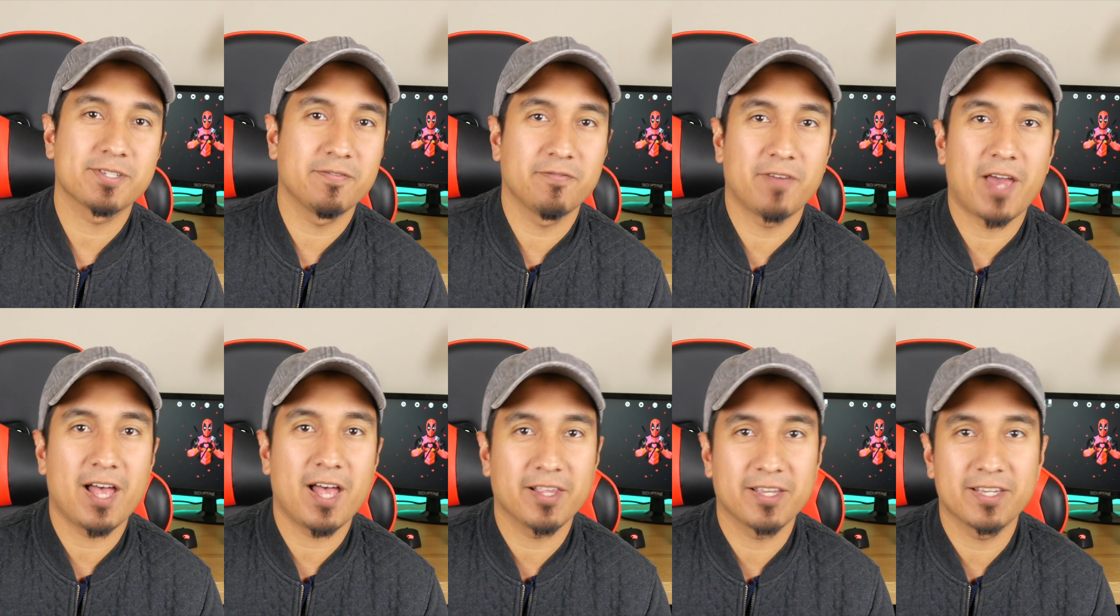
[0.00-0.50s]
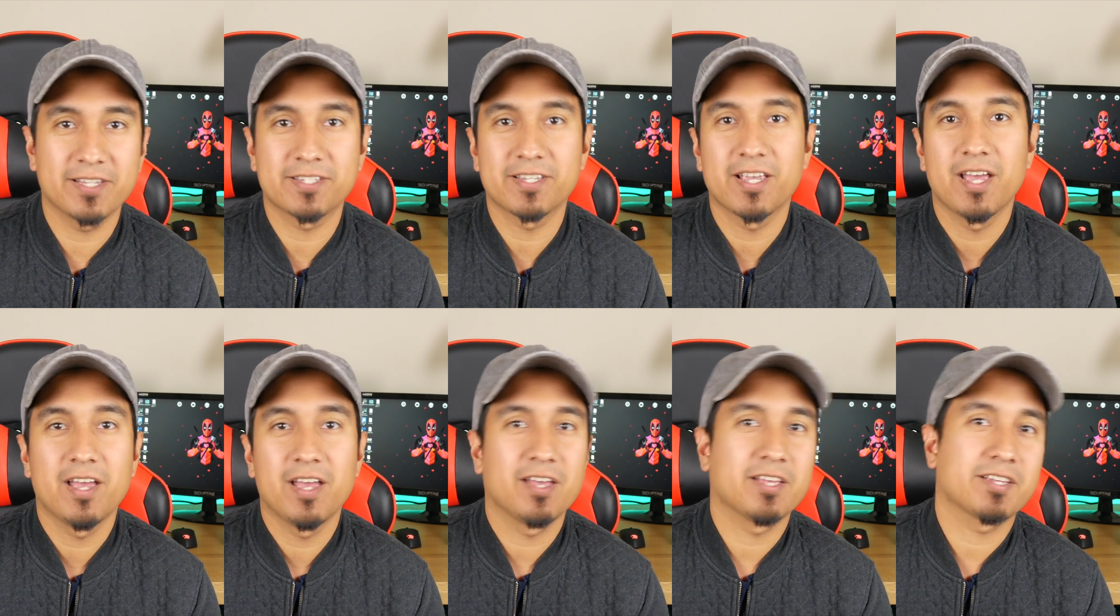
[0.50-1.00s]
and Valleys
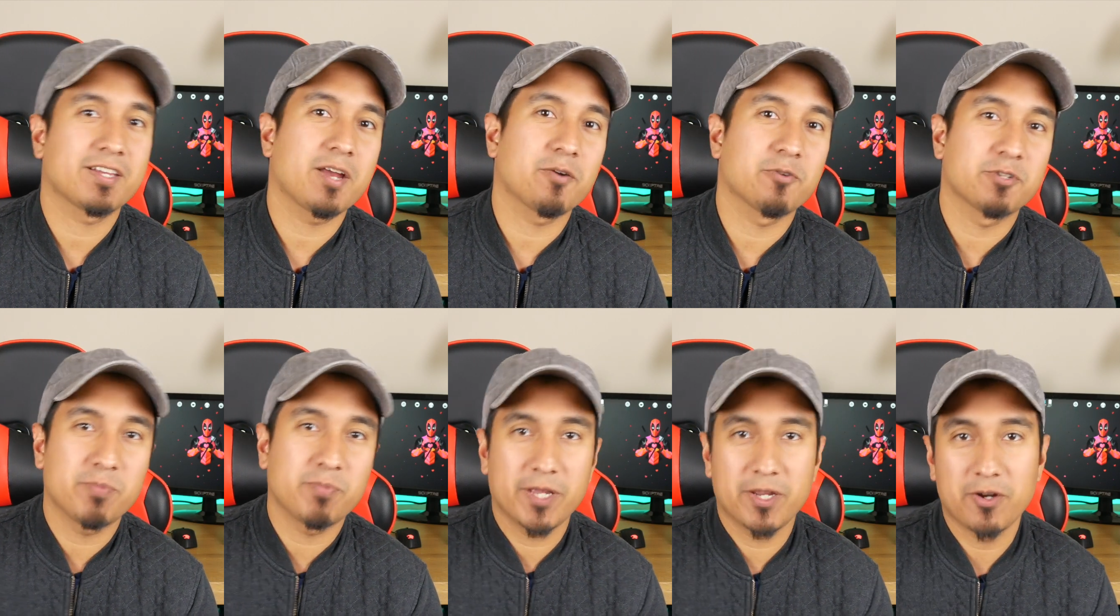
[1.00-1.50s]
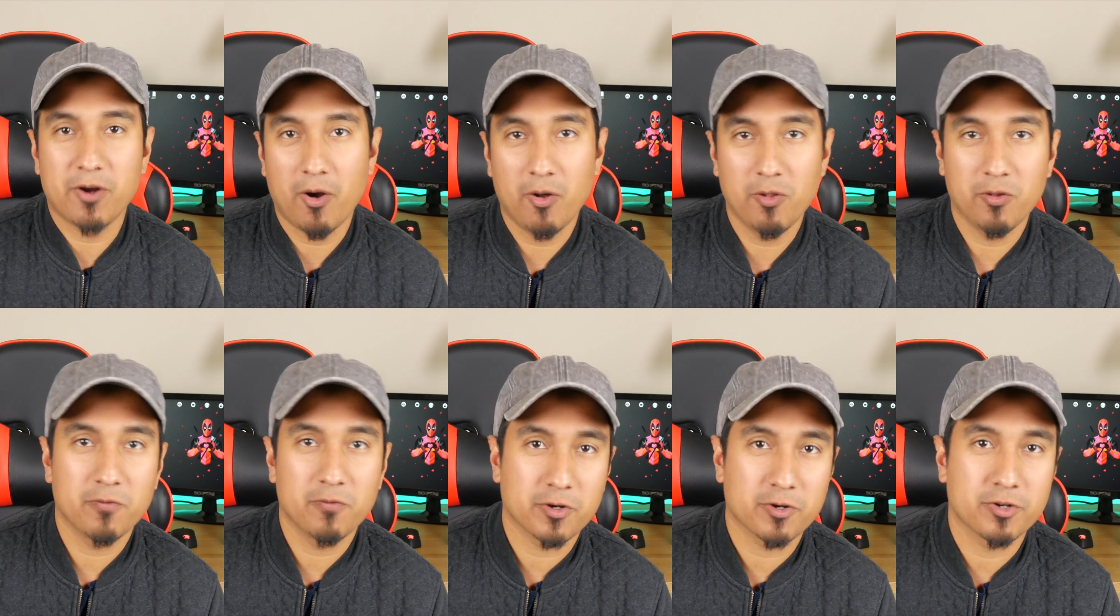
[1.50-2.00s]
that kind of was playing
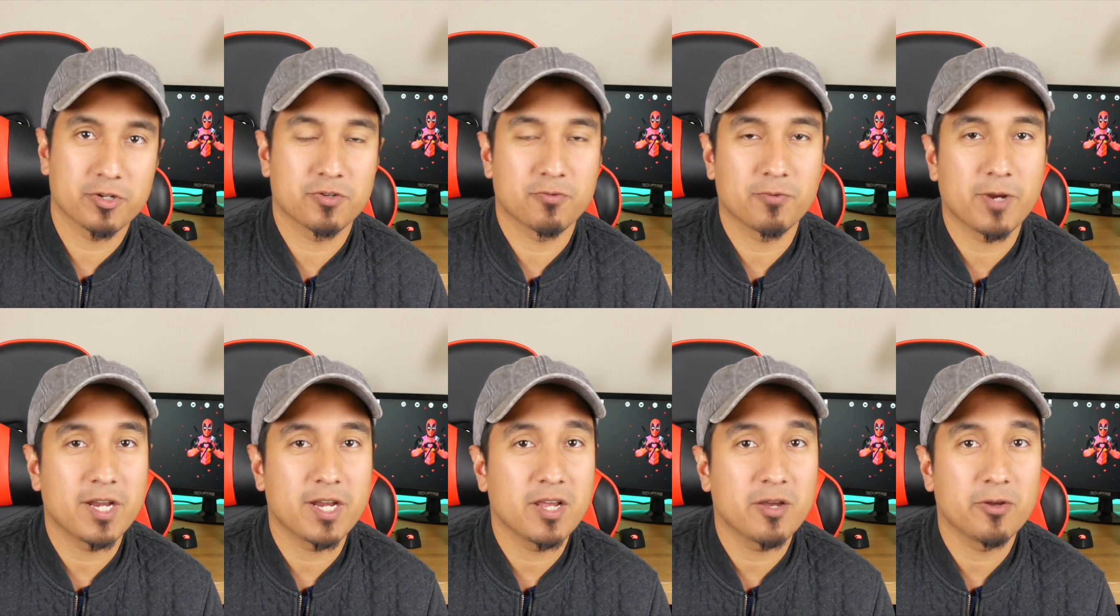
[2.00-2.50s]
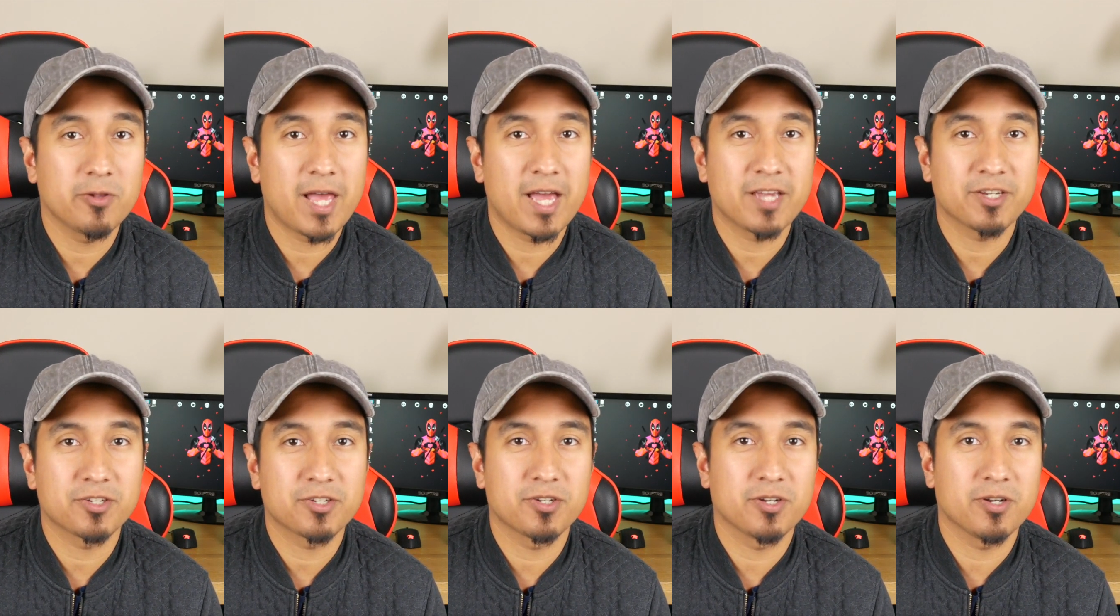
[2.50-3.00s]
all over Christian radio
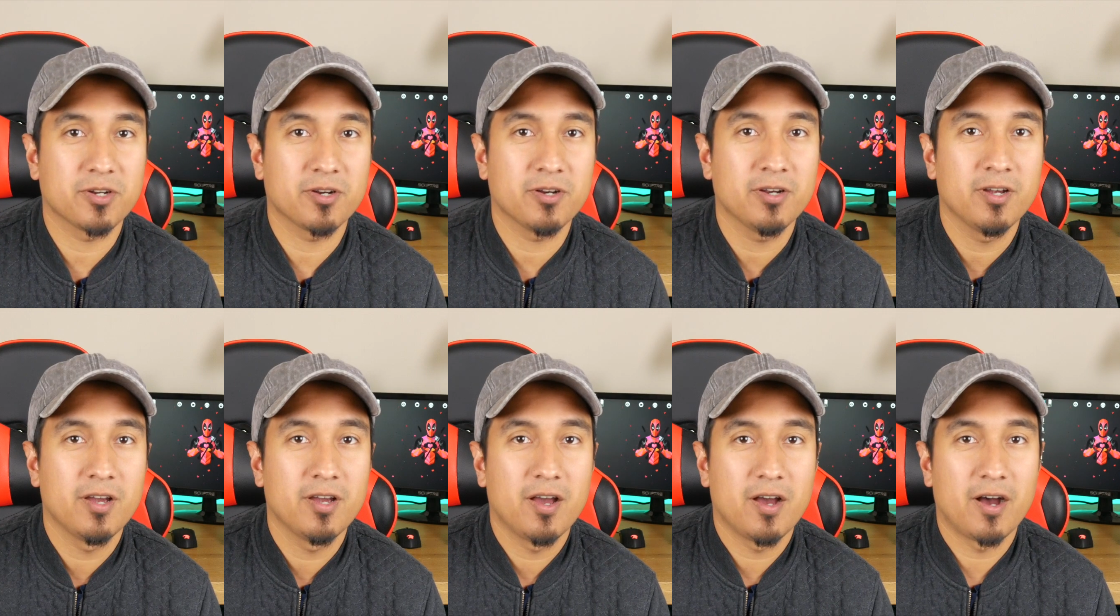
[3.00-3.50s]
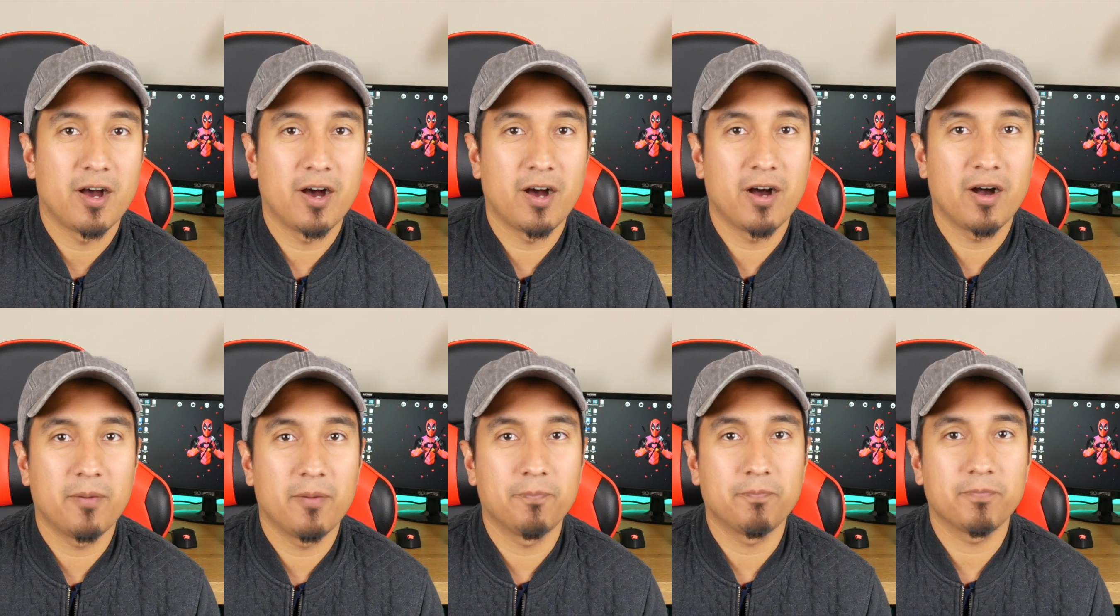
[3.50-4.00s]
last year.
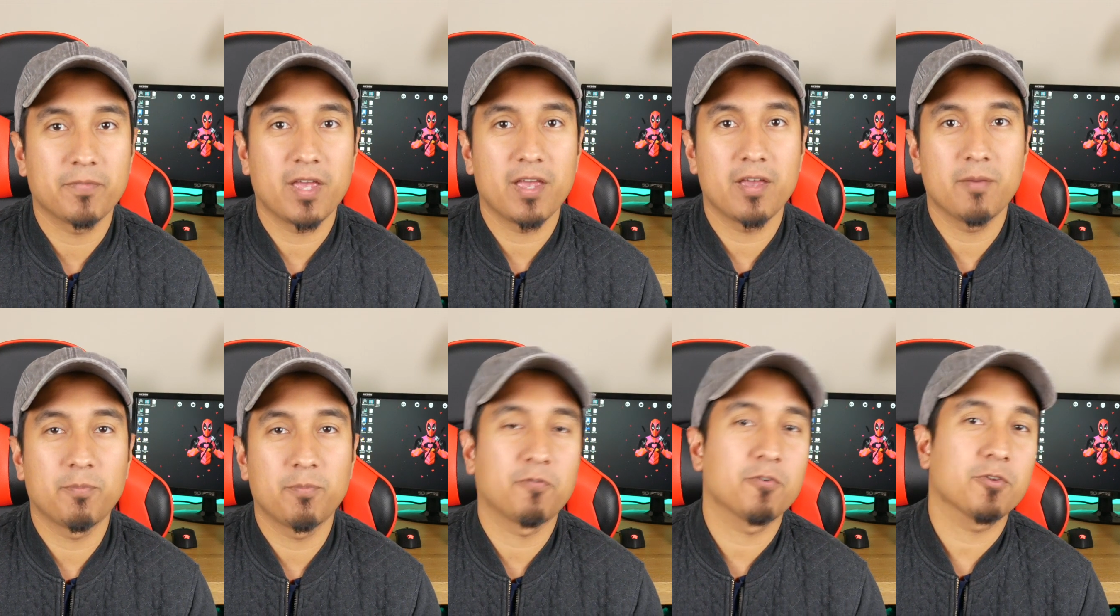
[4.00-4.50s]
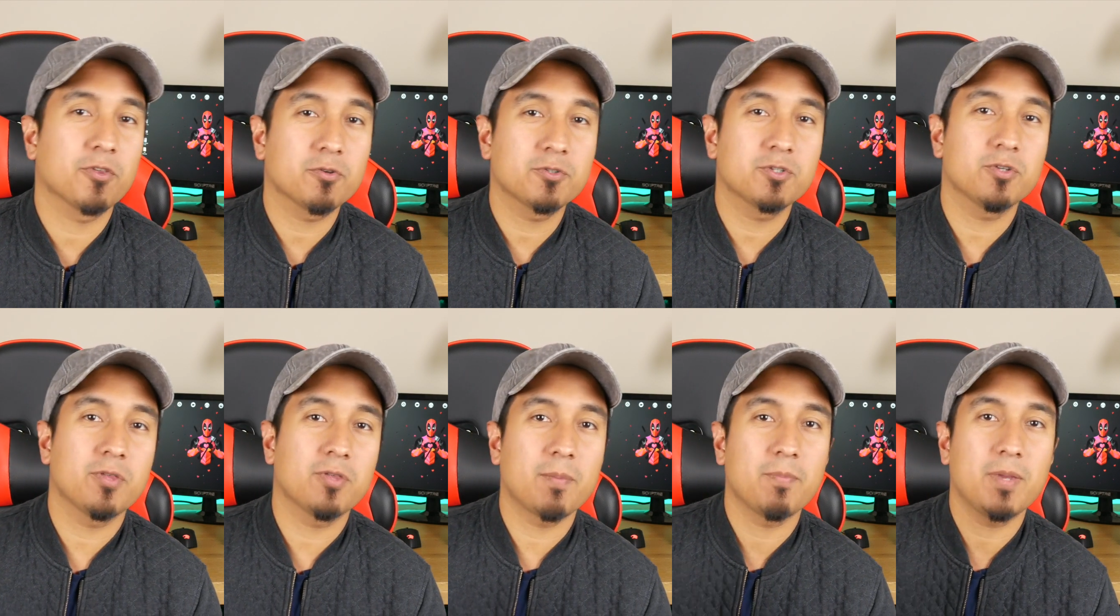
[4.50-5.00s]
Um, but for those
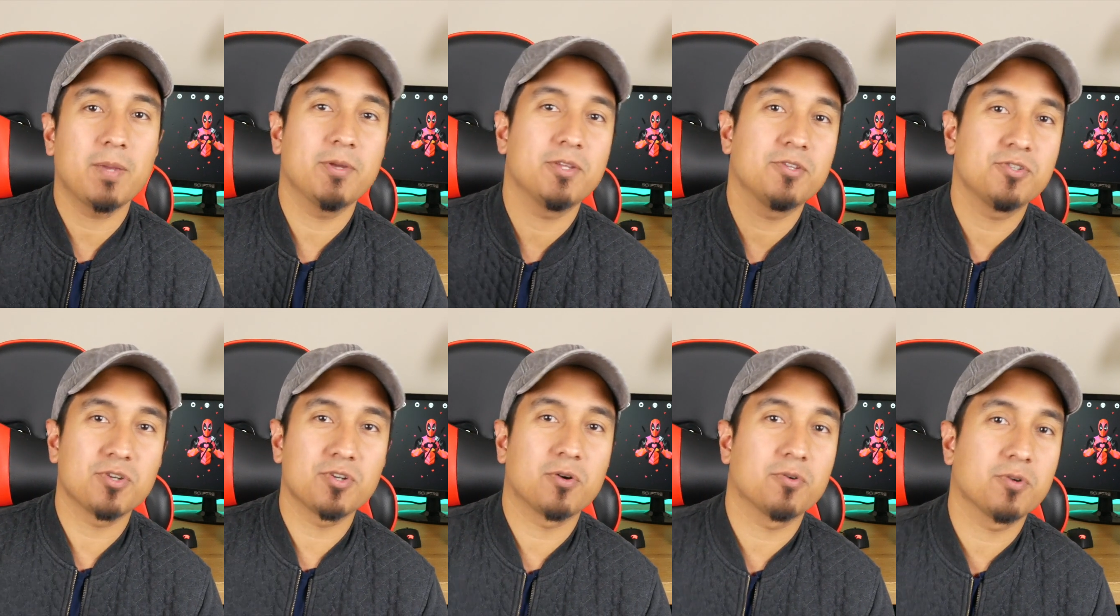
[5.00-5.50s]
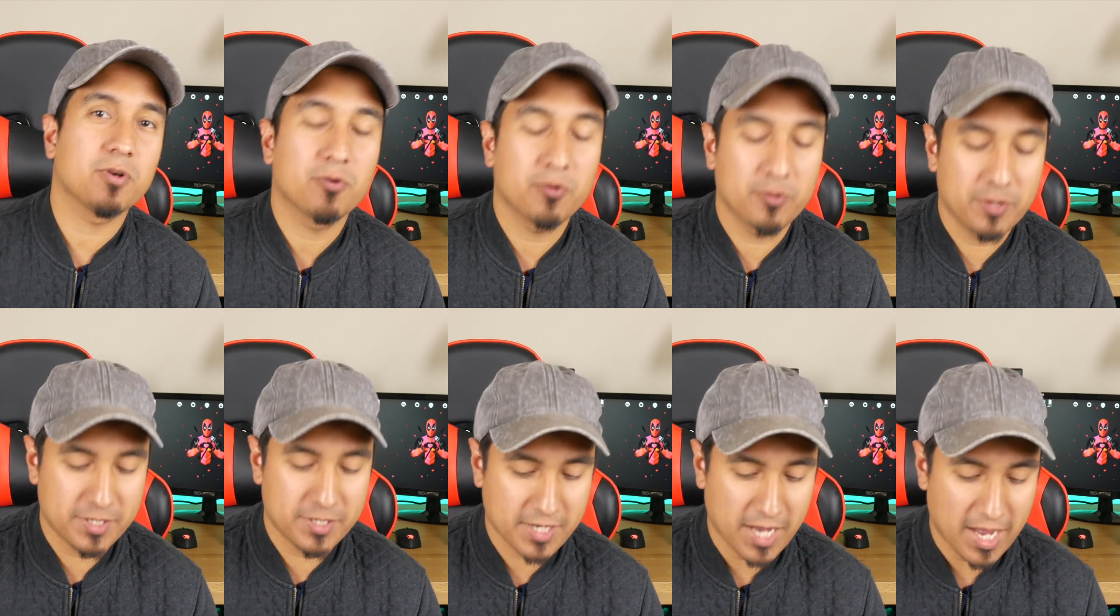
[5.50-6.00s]
of you that maybe don't know who
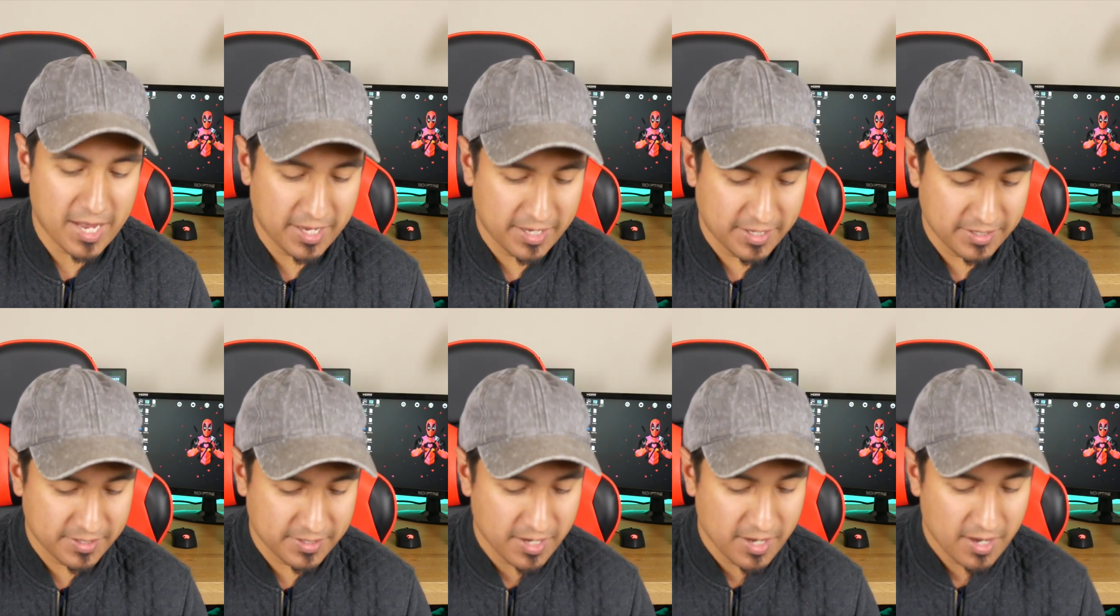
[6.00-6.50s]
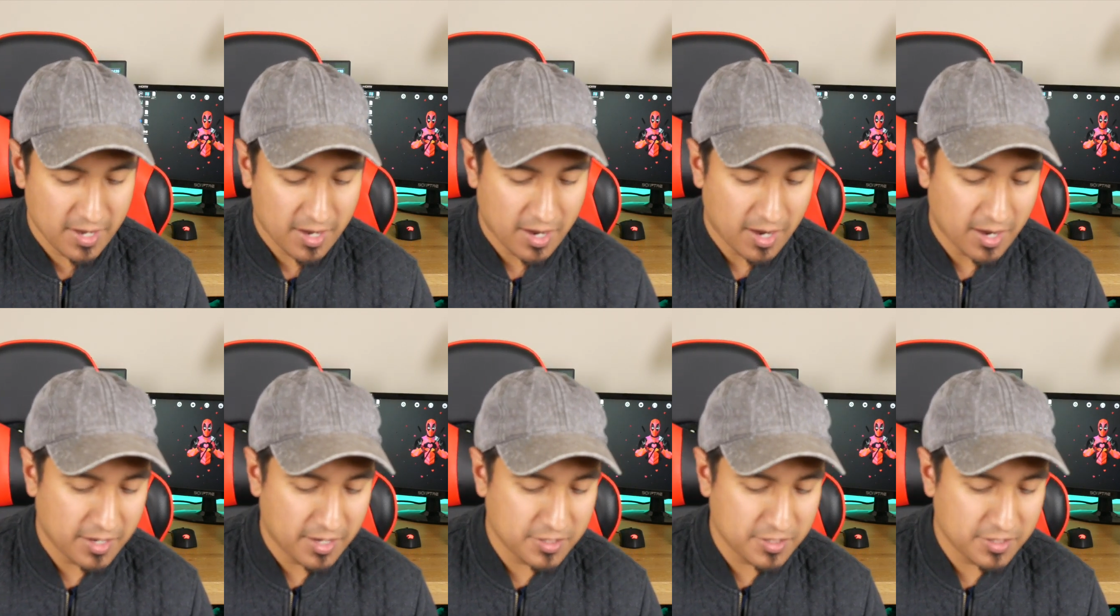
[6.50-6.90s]
this guy is, uh,